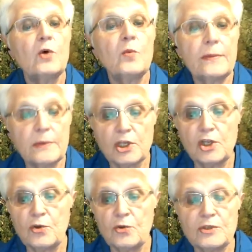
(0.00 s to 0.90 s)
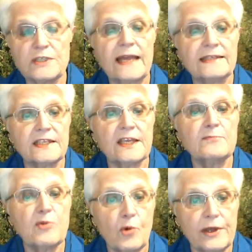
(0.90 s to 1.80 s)
we will lose at
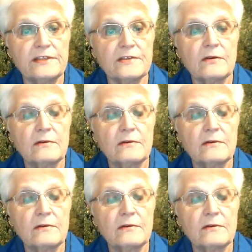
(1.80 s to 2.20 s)
some point.